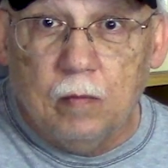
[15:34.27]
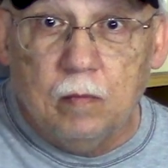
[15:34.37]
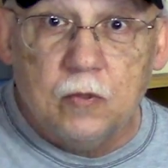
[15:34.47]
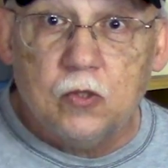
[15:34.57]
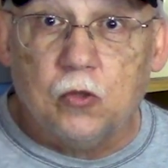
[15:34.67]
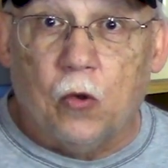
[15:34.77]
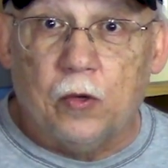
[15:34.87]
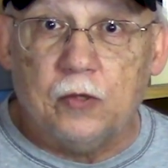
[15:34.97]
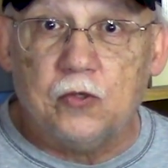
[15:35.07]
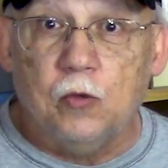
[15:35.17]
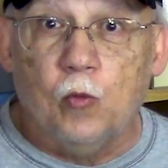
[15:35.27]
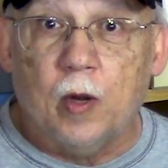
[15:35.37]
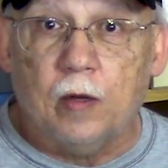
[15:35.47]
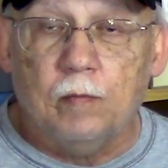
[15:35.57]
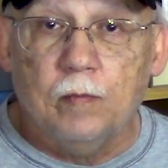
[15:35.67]
store it
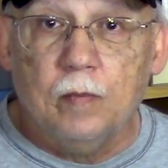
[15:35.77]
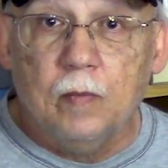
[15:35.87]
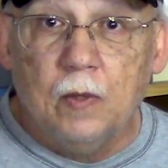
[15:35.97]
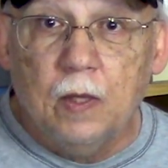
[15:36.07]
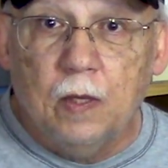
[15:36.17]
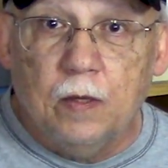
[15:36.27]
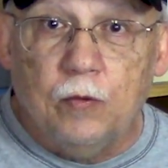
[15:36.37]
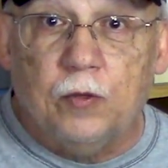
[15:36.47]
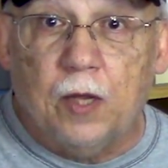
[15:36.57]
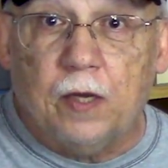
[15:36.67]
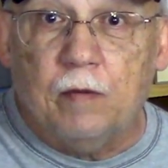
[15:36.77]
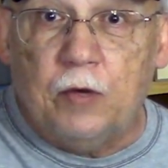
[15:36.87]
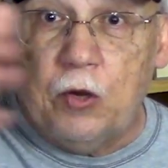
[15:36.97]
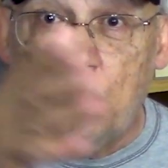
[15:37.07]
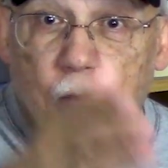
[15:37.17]
somewhere. You take your
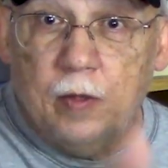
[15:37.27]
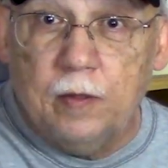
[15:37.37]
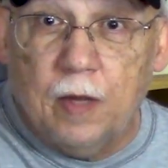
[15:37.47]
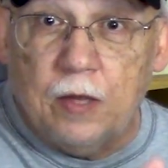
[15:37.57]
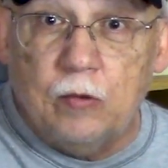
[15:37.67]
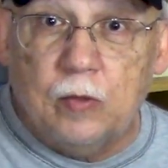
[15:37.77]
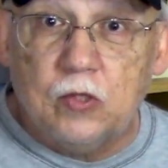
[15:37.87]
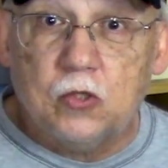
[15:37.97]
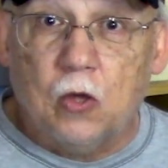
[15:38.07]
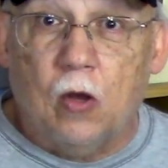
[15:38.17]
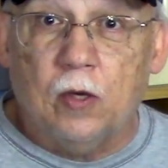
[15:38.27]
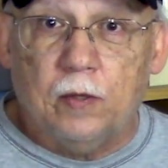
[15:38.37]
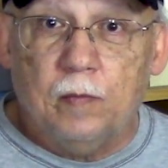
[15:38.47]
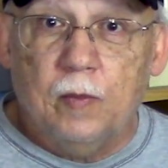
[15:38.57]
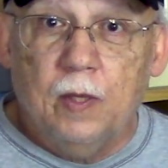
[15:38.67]
new one and you install it.